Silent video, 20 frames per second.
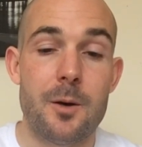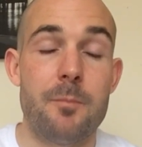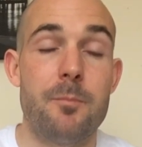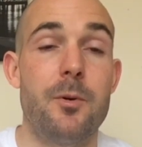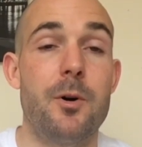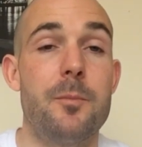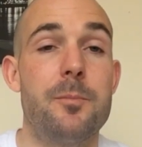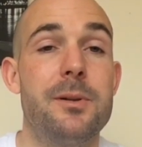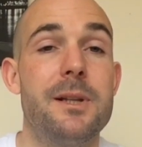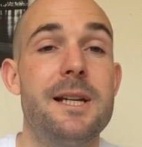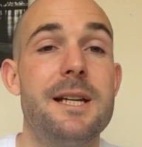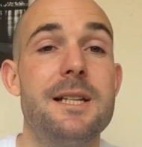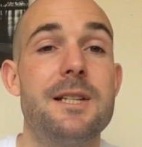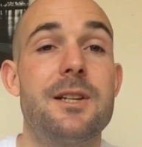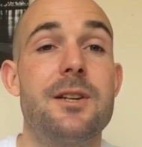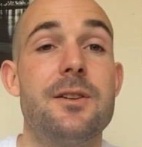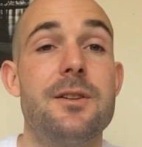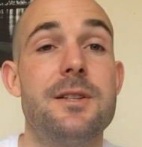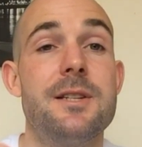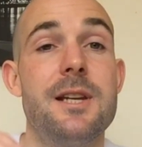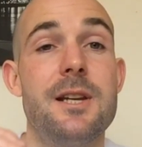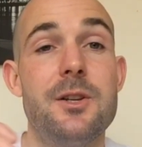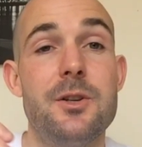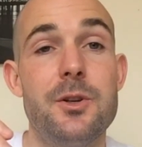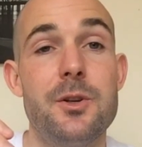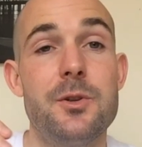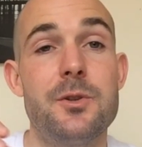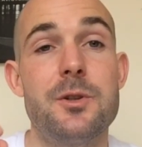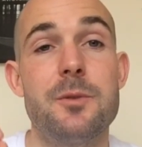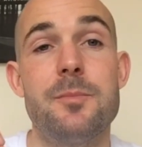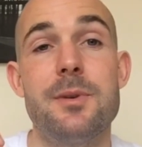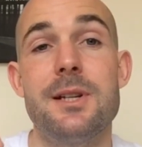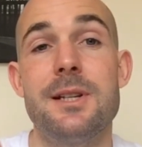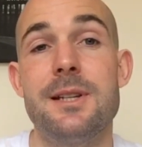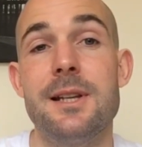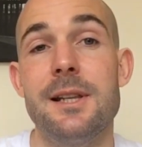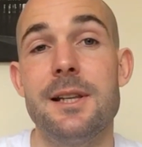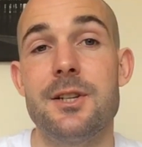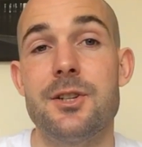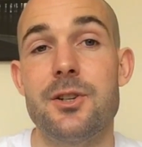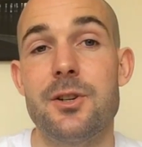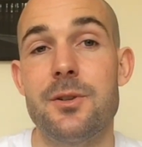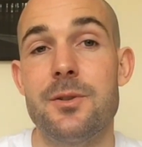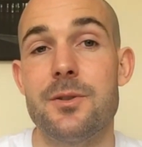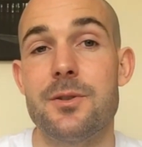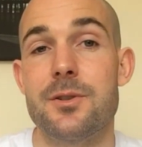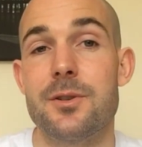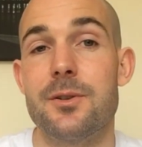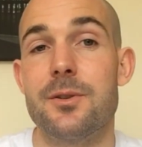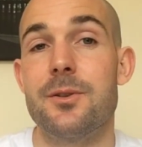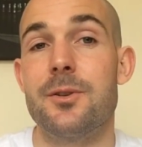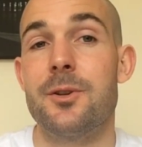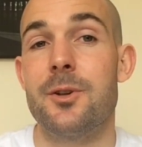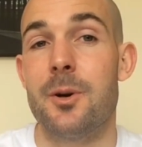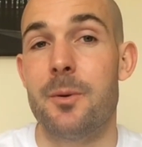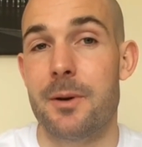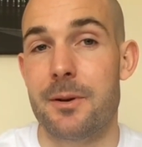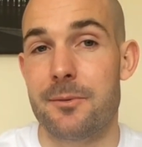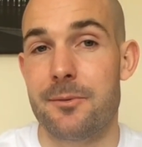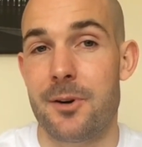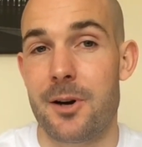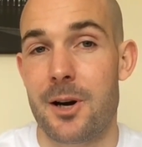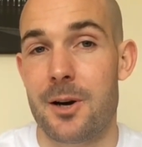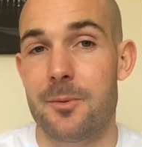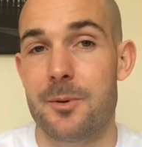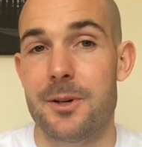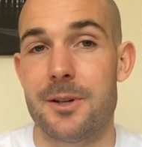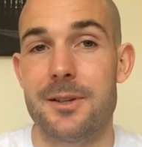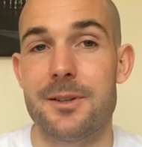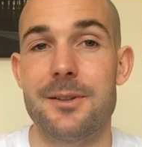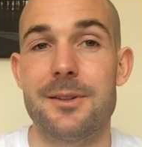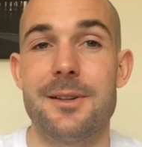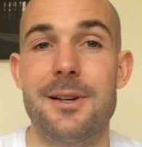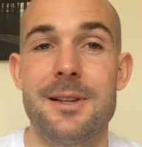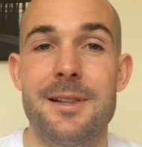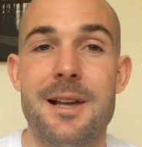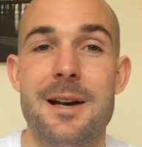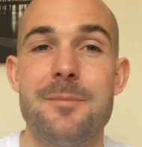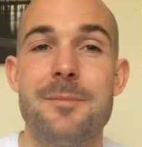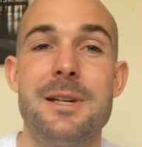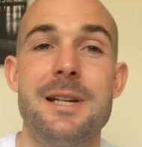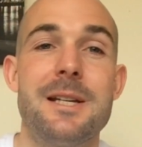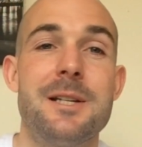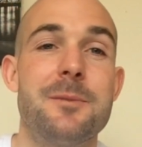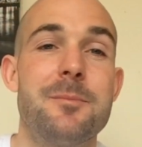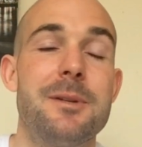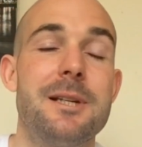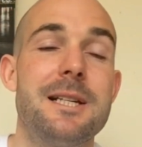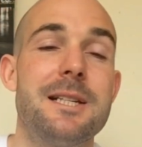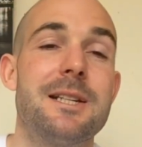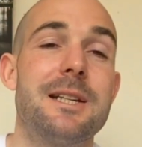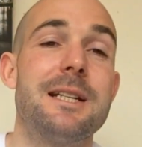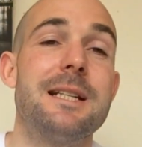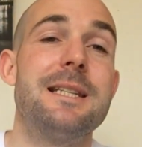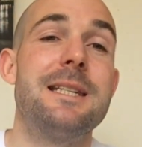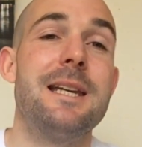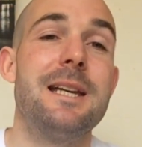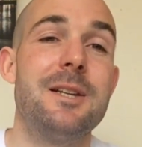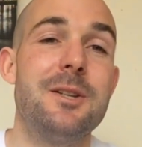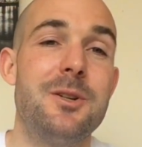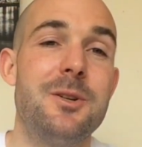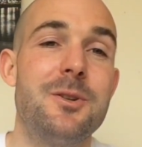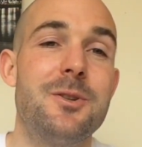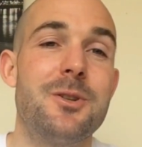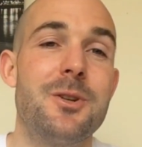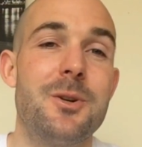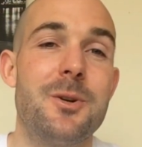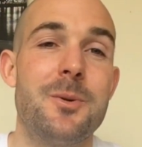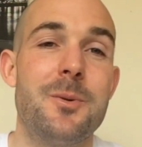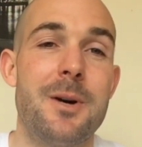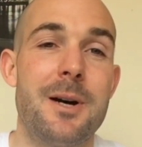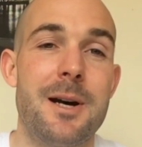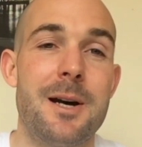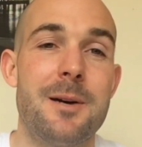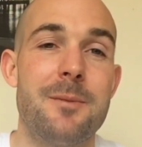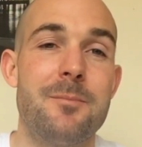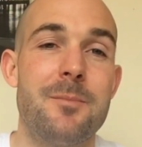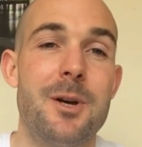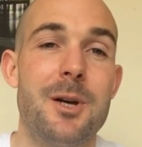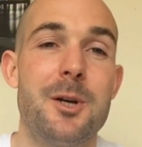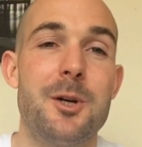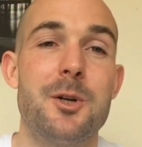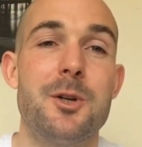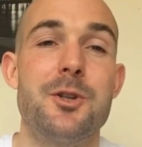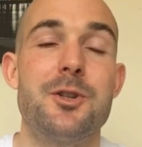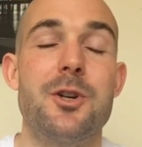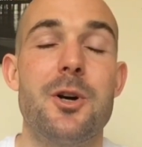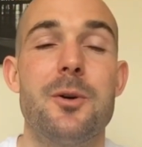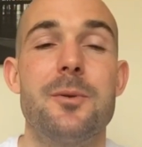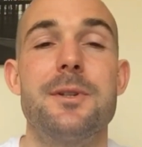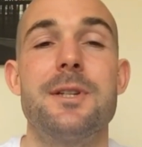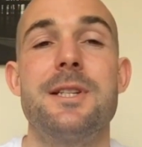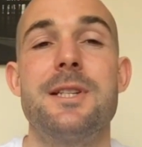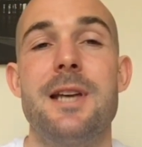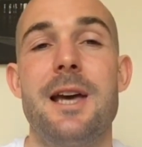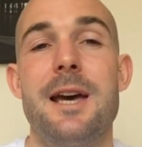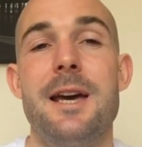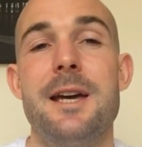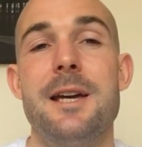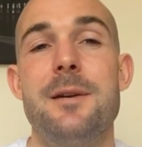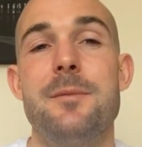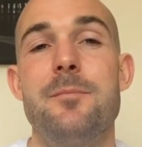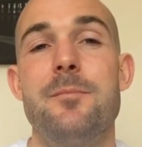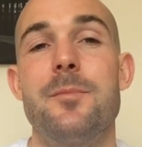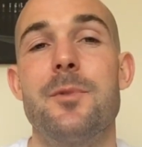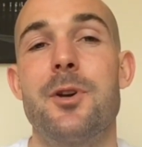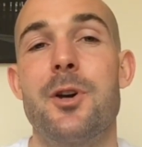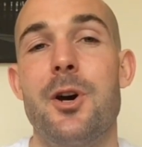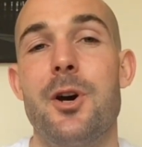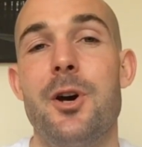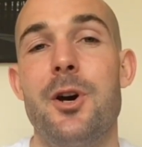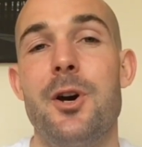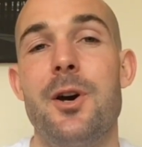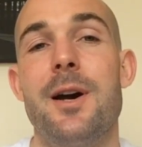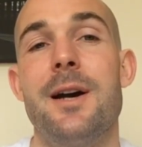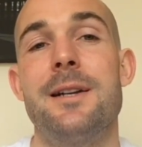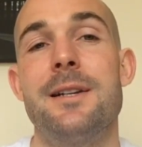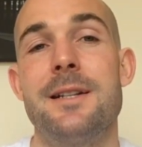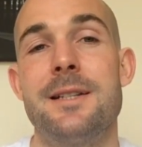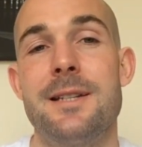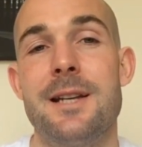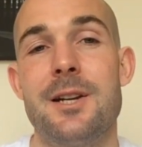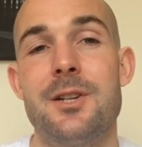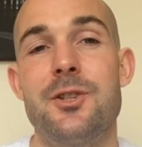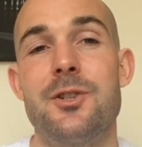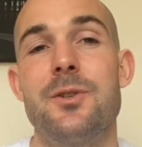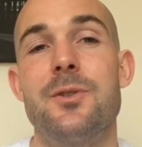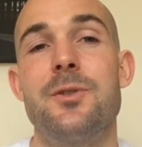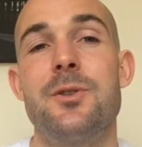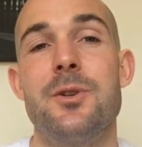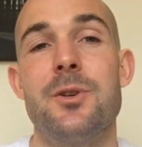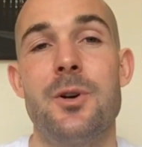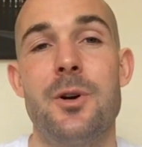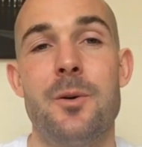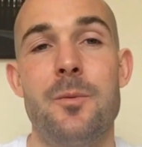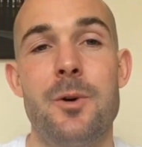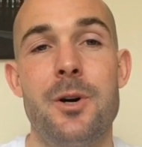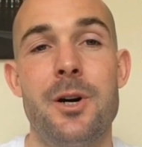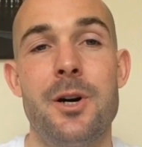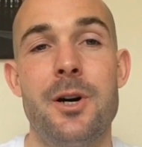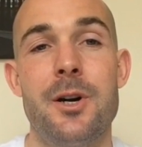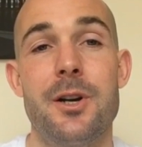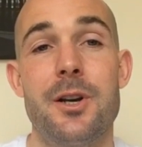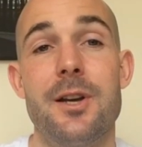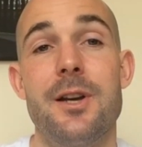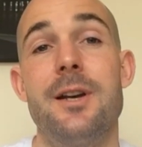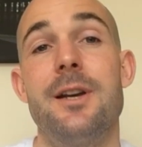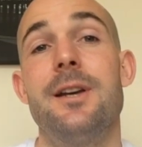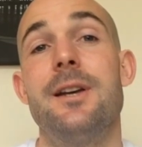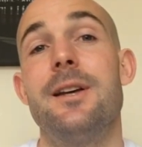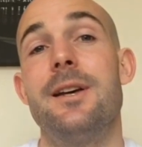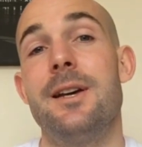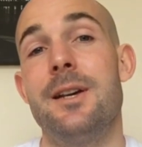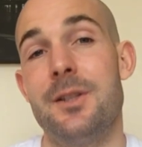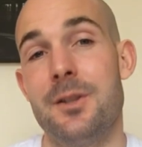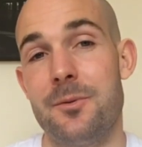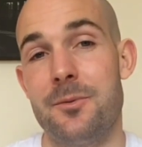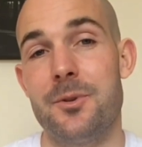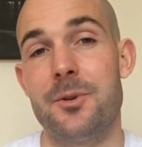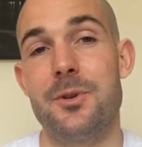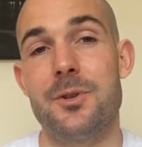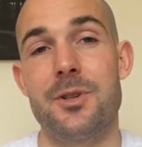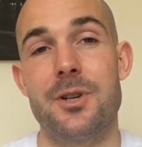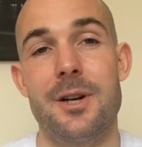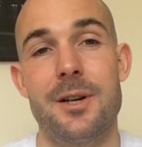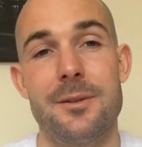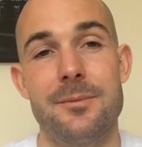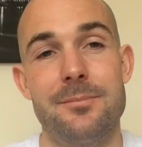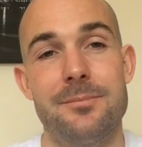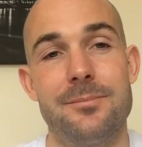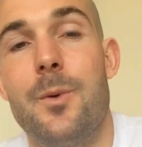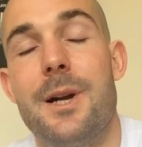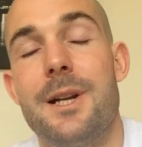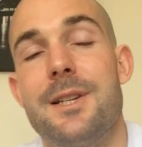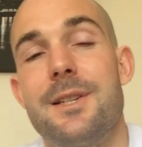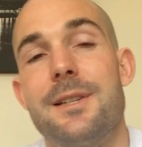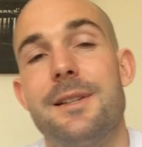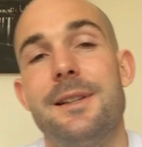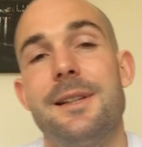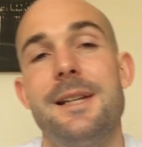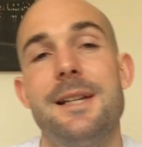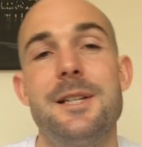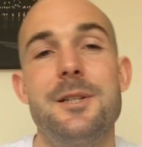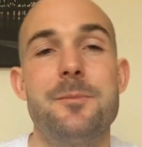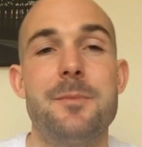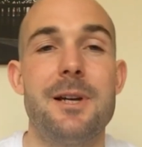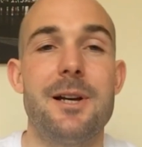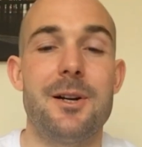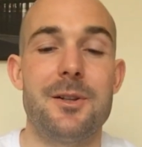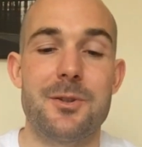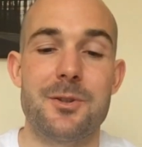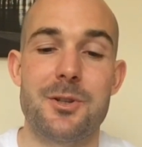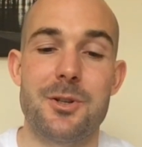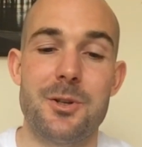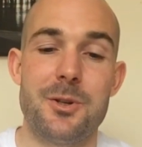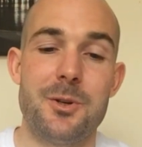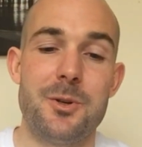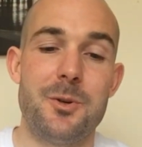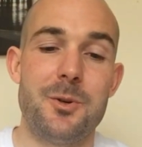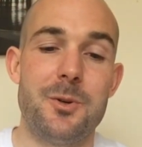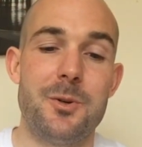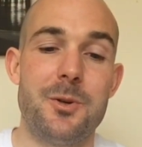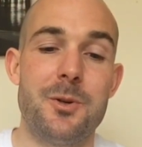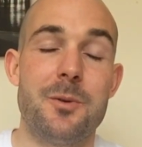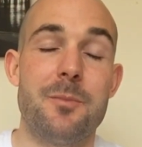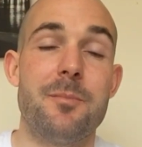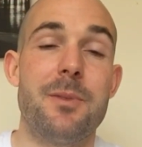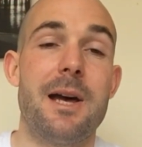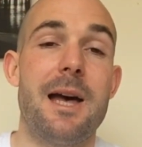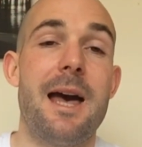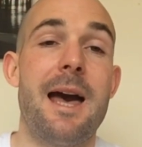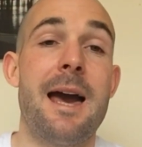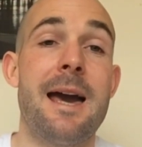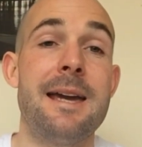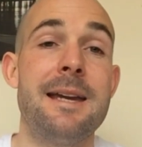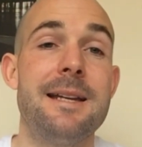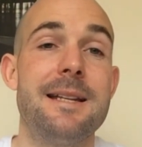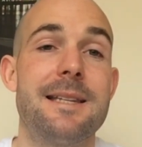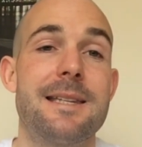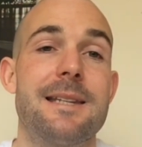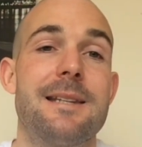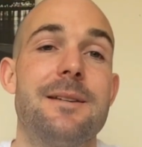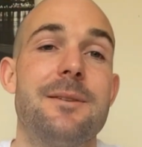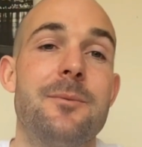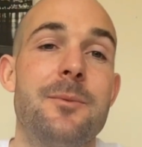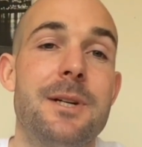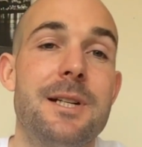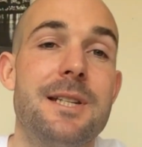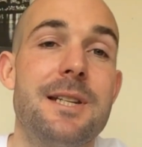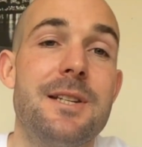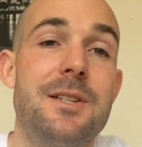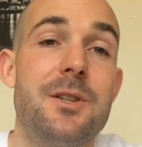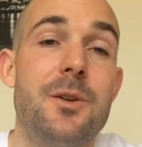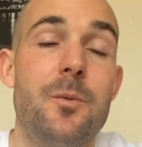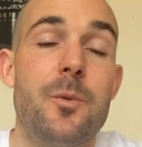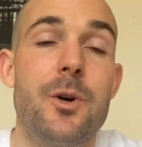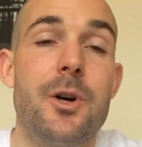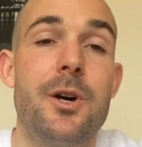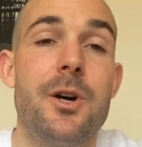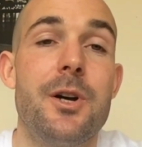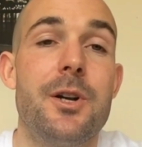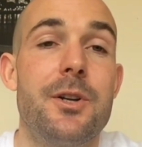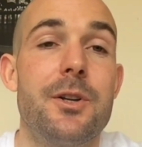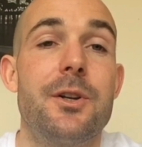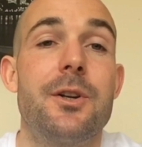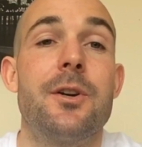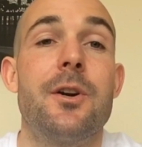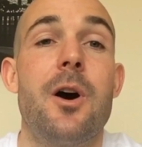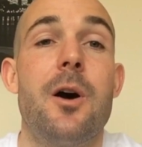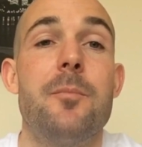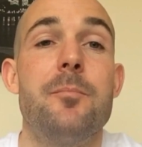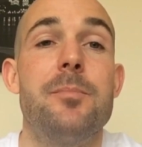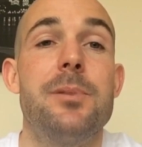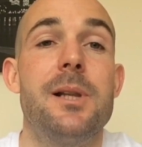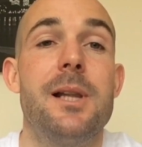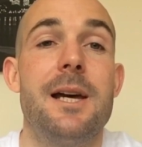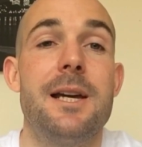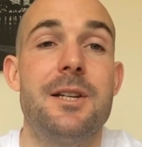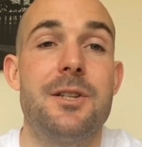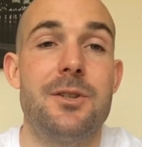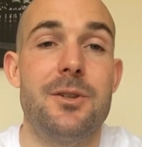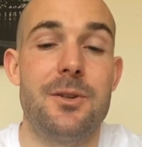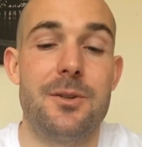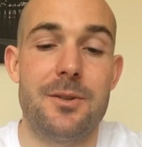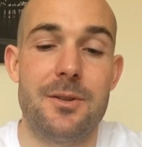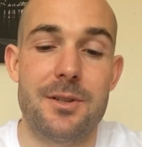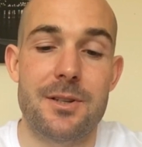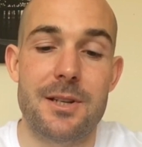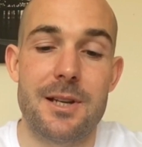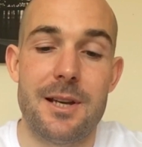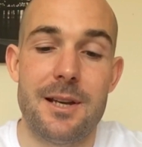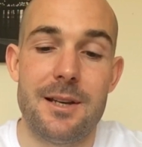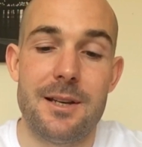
but please continue to be diligent going forward. And that means please continue to show the same care and attention to your work in the future. Which leads me on to number 8, which is the word complacent.